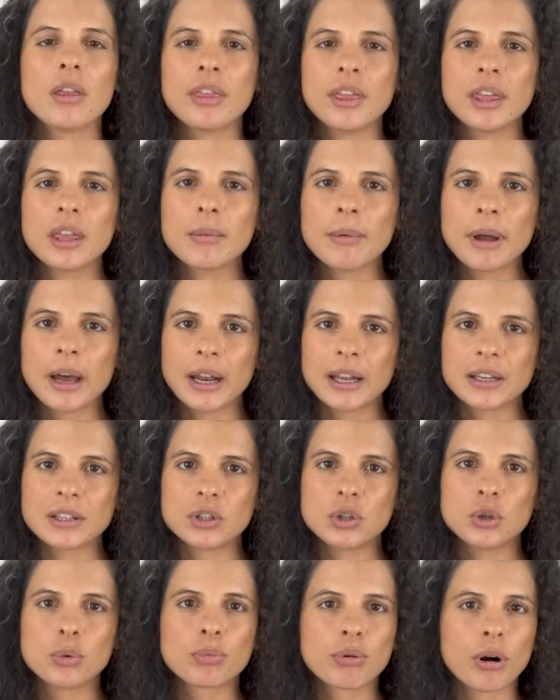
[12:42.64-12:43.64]
Think about
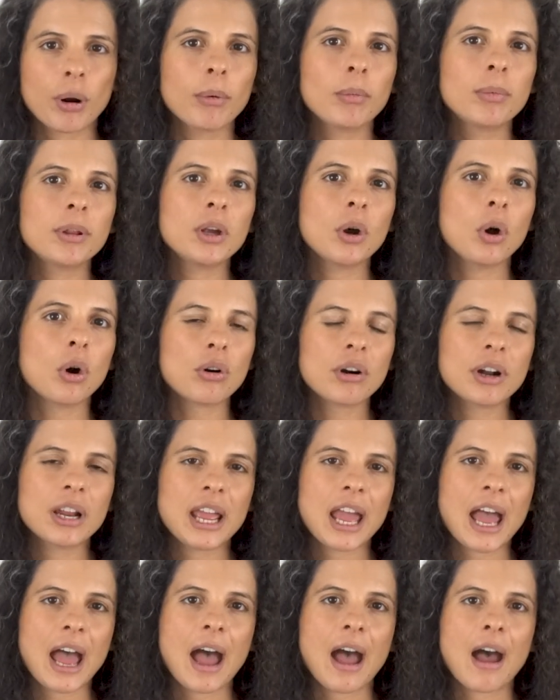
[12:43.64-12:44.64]
it, you probably already
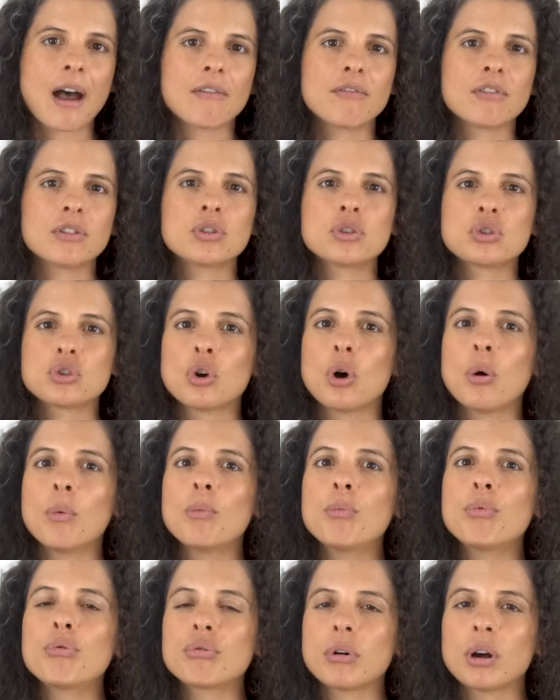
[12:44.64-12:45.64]
have
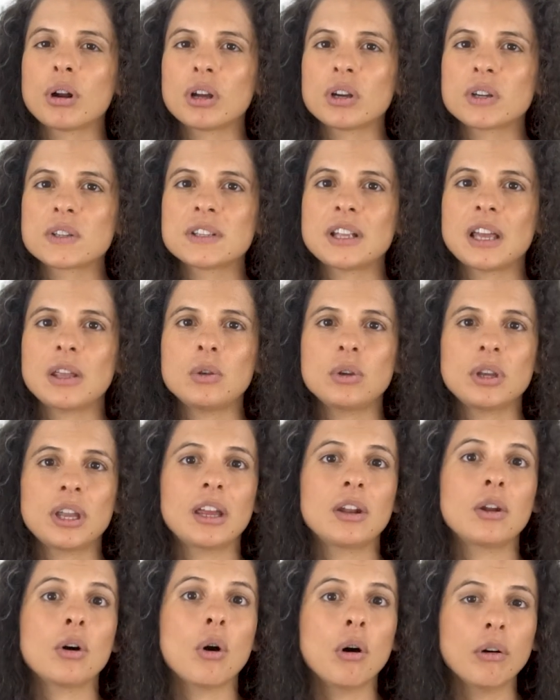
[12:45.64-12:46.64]
some products that you
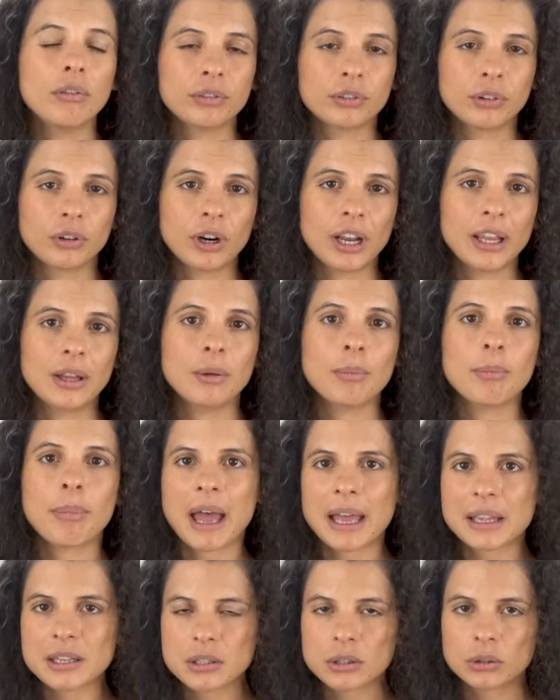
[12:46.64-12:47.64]
can offer in a
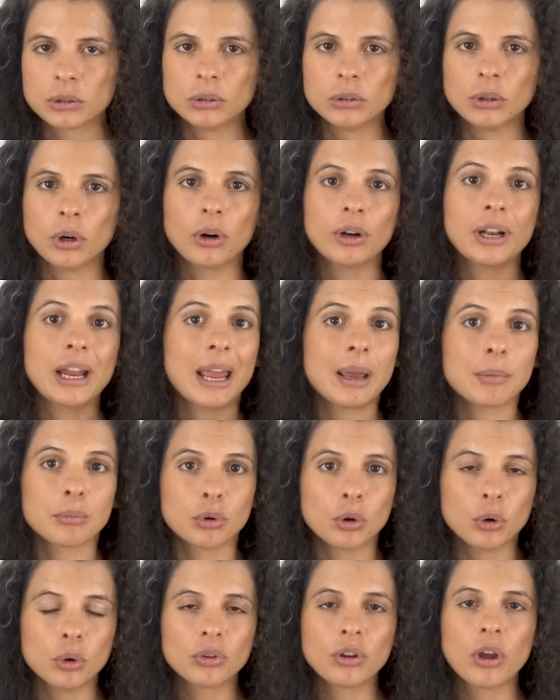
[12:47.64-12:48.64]
pastel or an
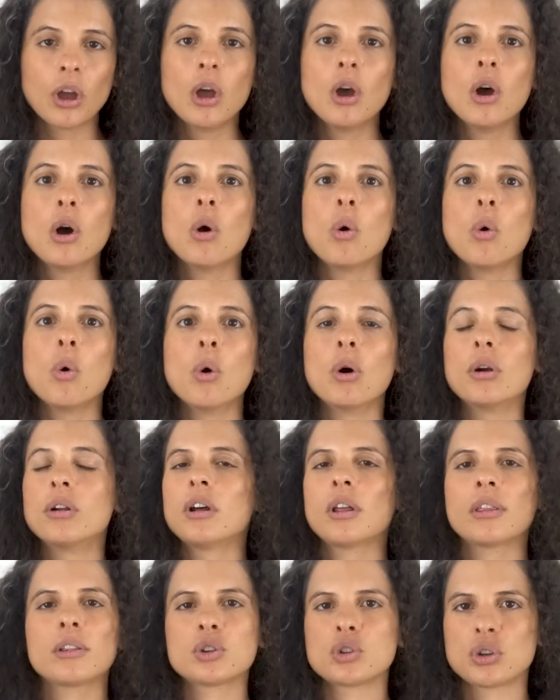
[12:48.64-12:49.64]
emerald or
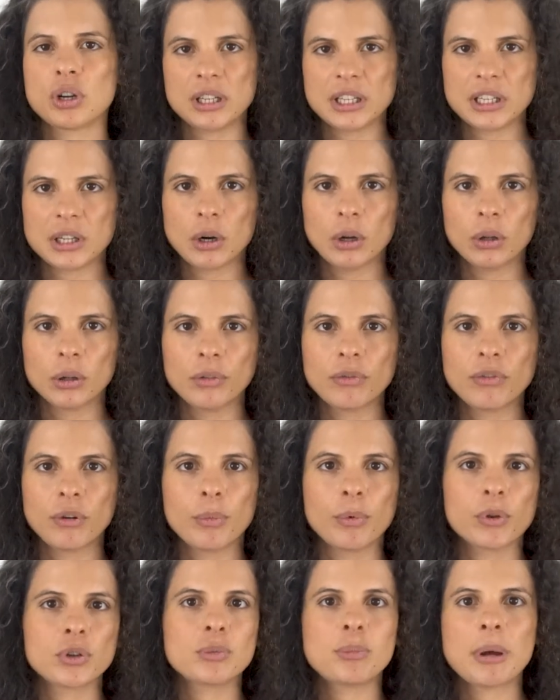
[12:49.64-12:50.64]
another trendy color
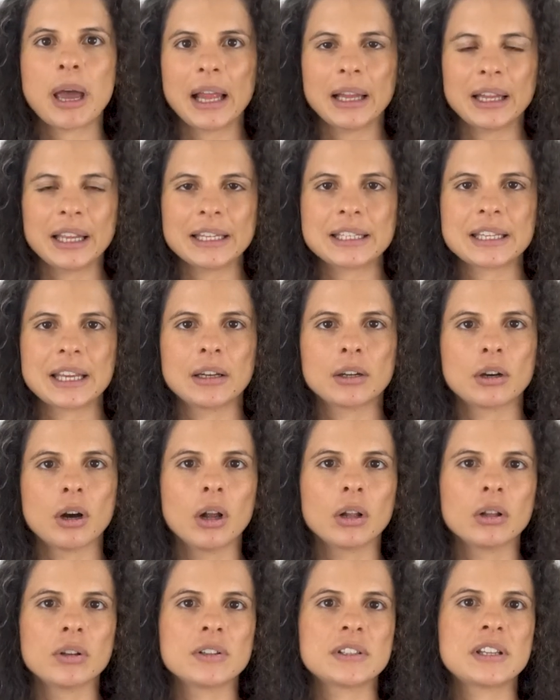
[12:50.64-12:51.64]
from those palettes and
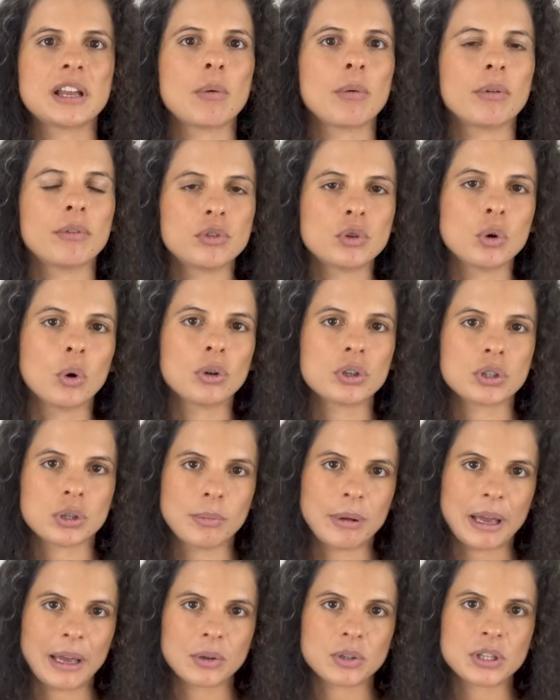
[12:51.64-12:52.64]
colors that we've talked
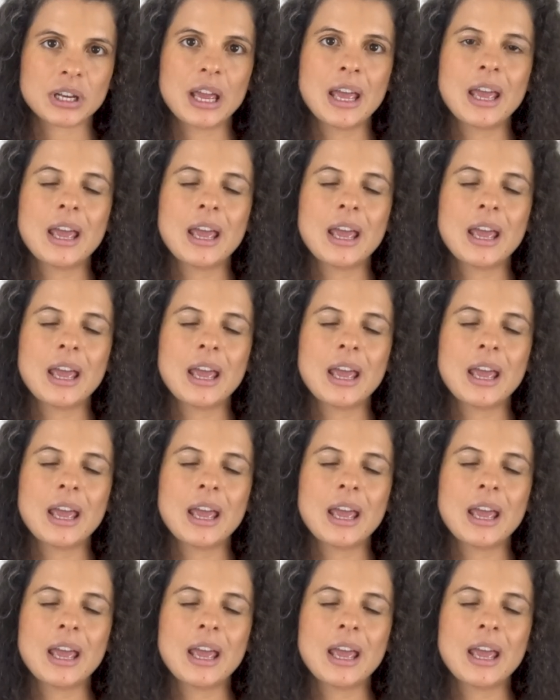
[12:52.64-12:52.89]
about.